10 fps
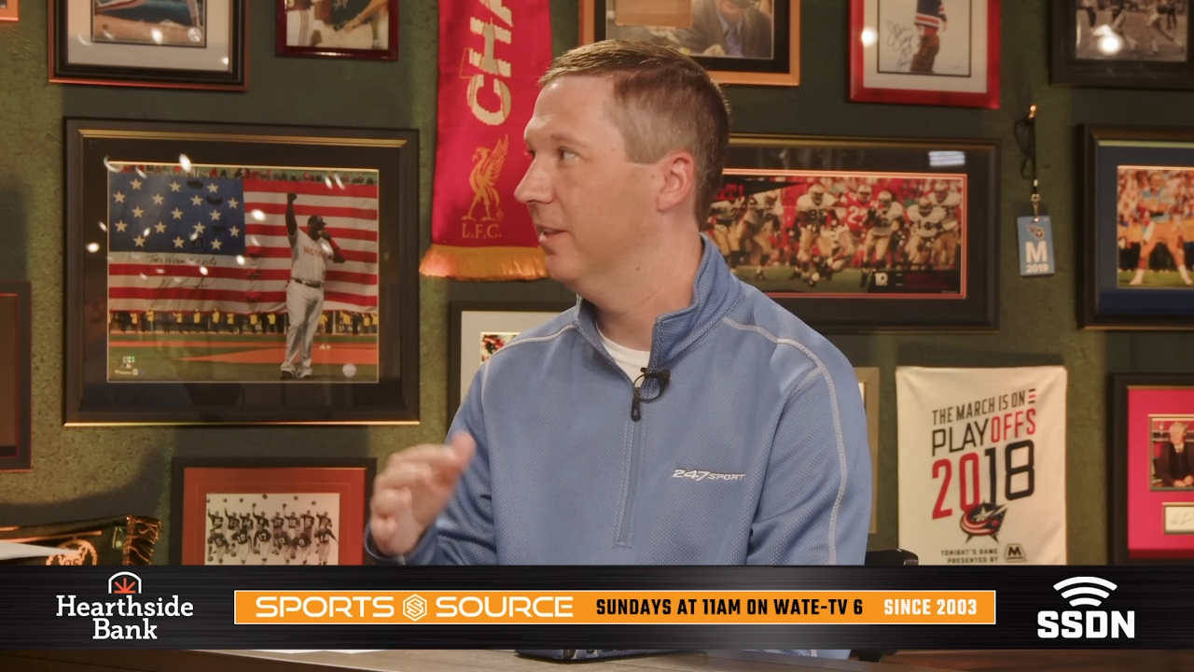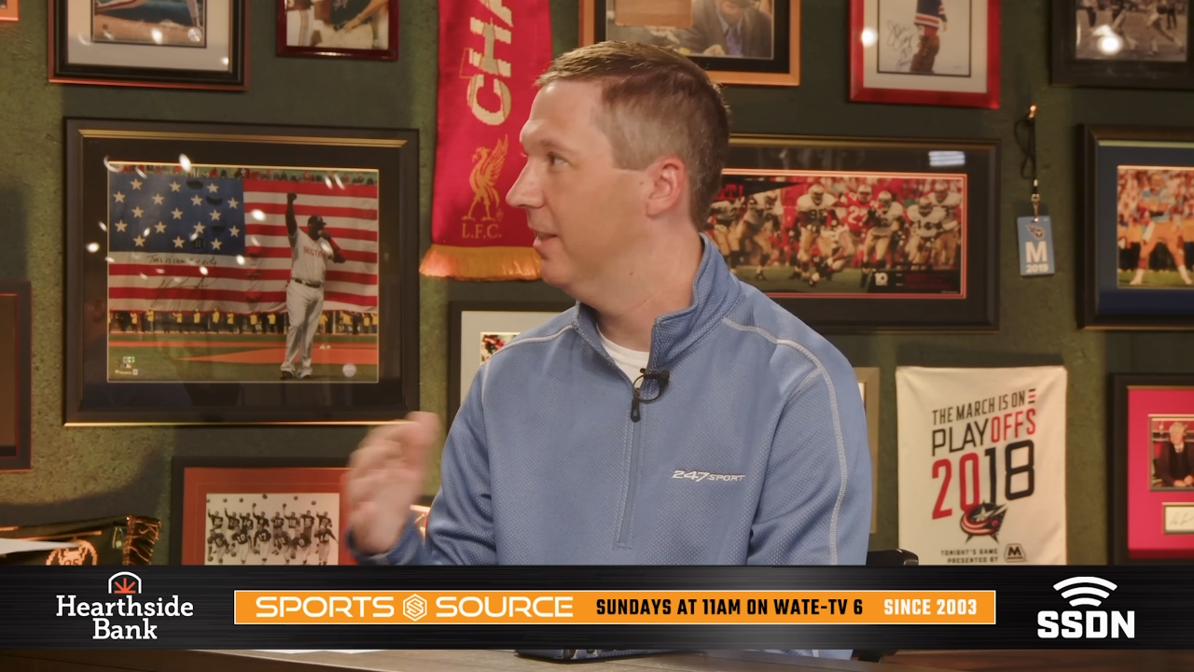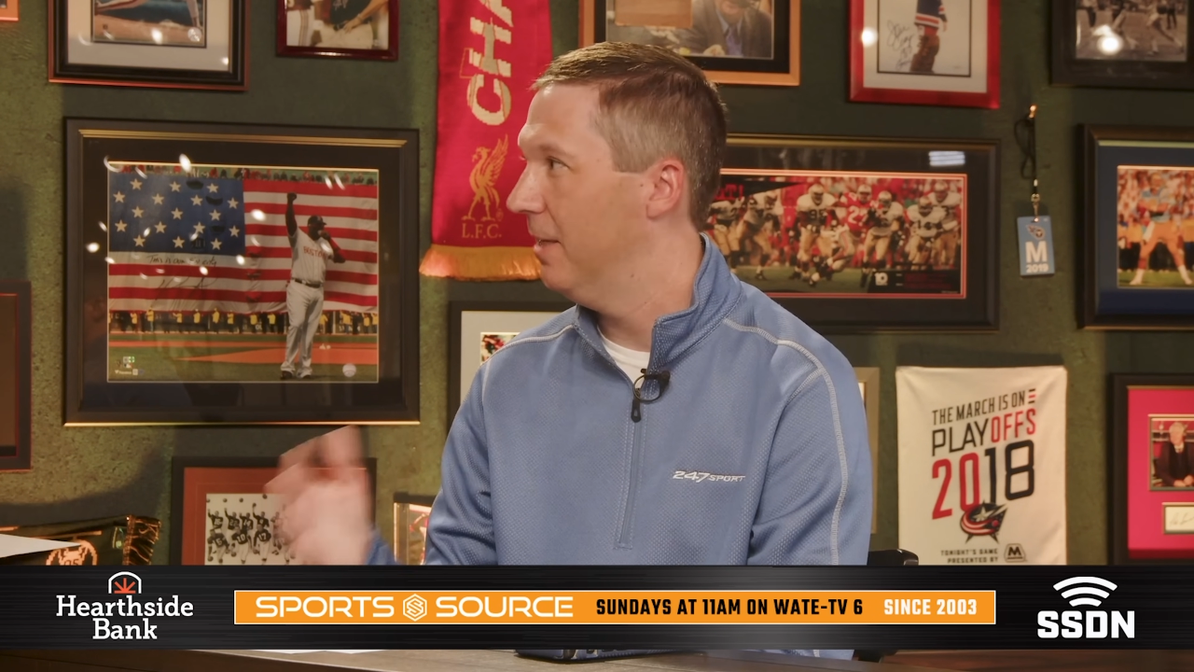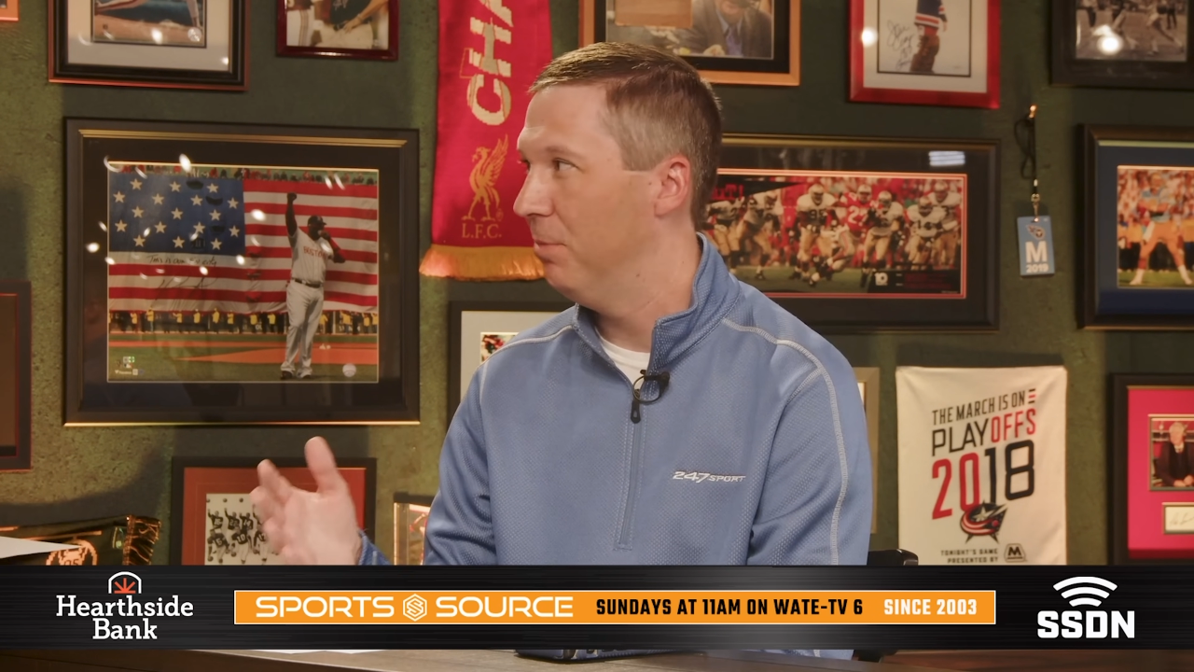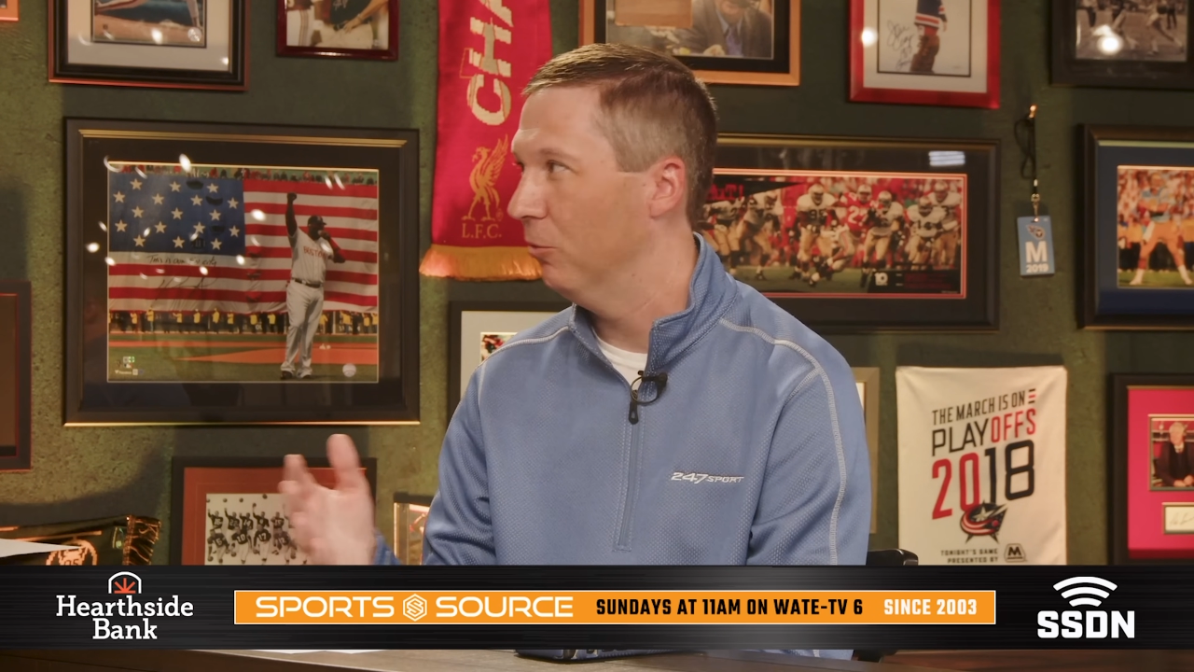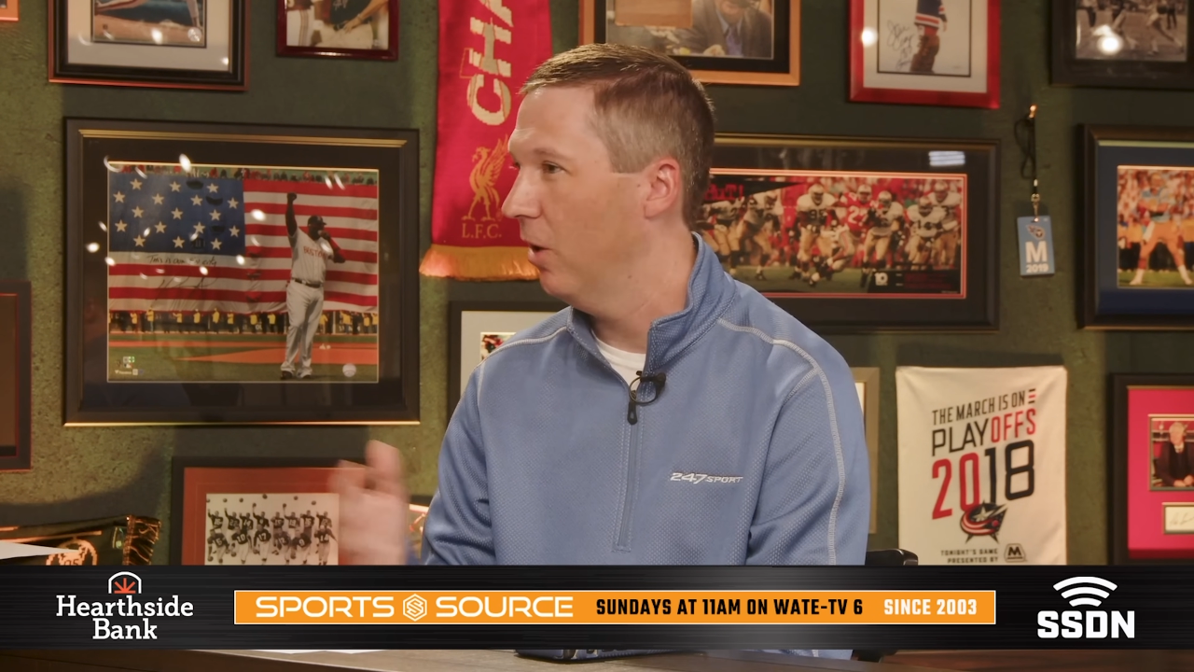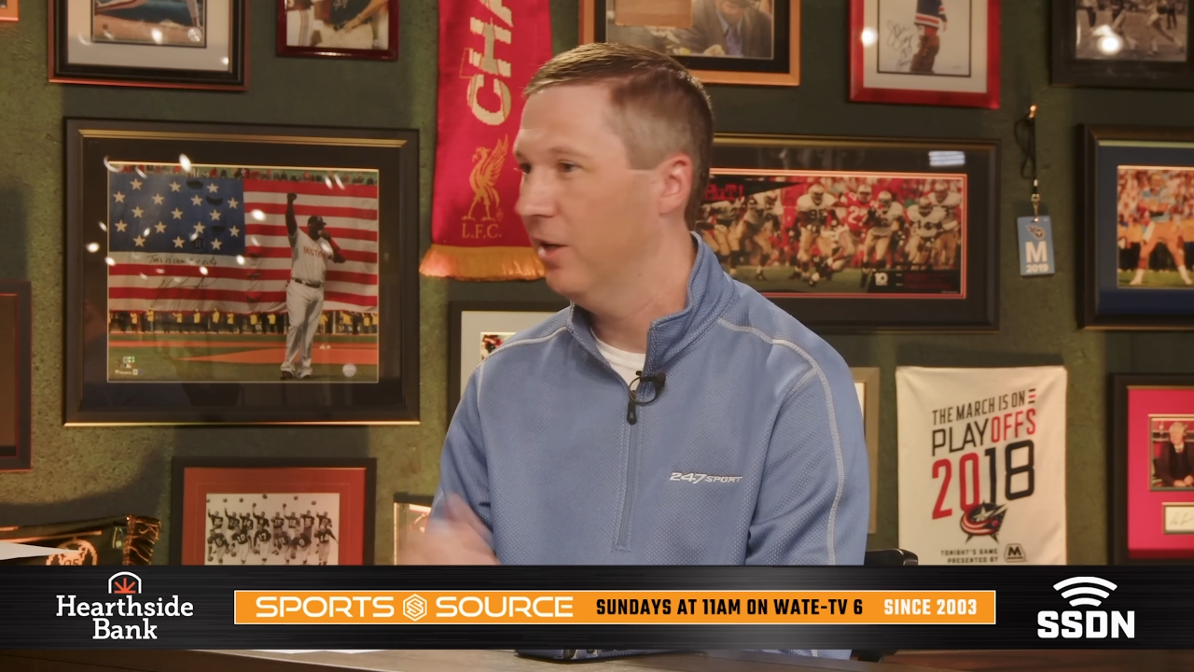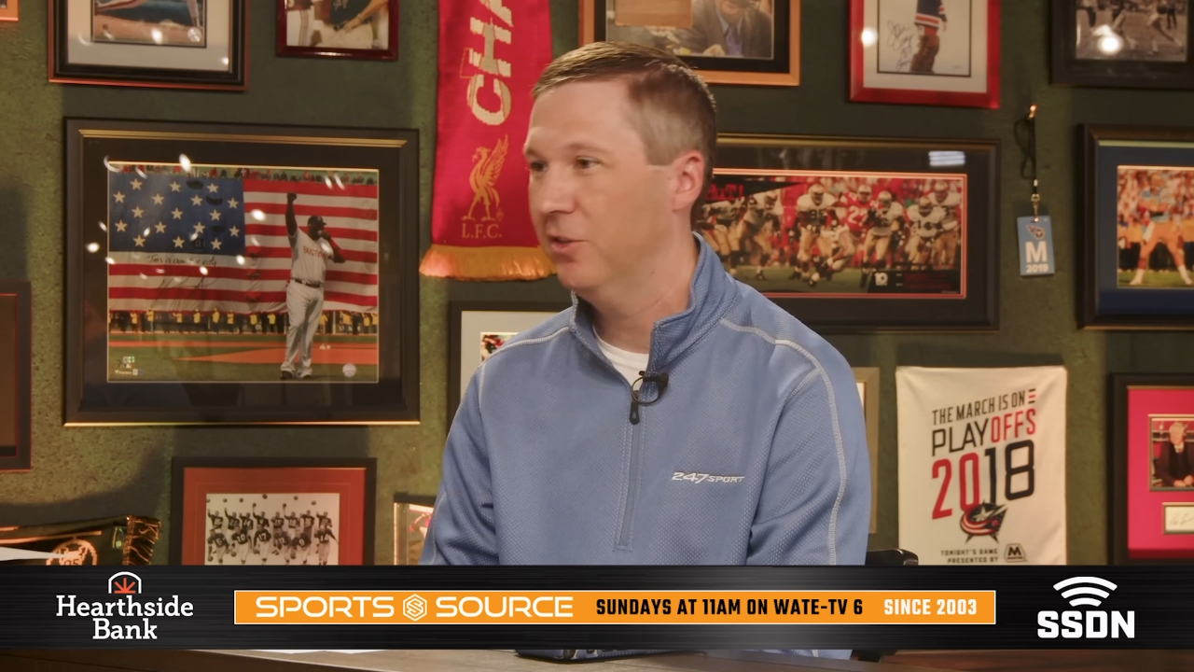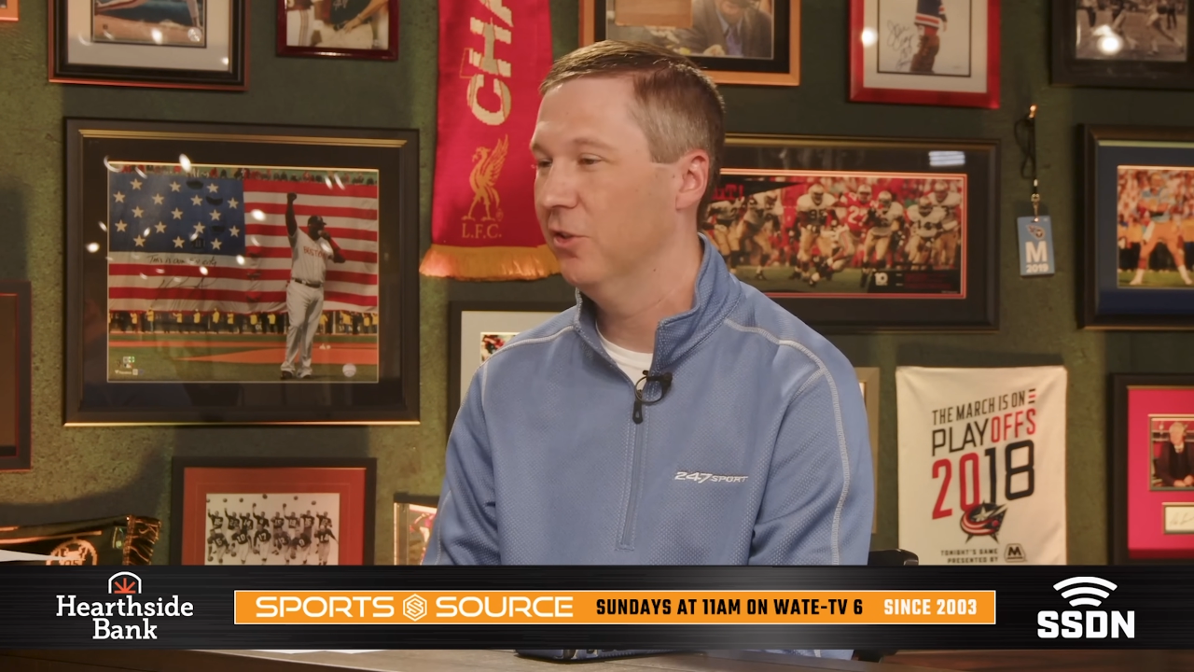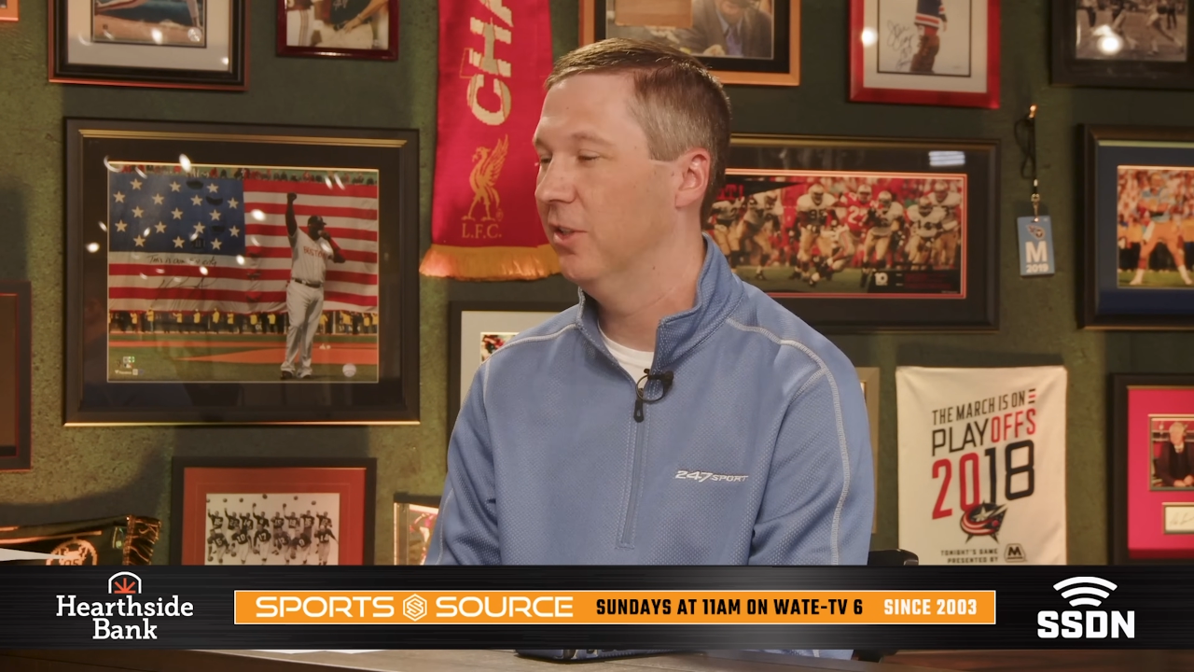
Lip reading: keeping rosters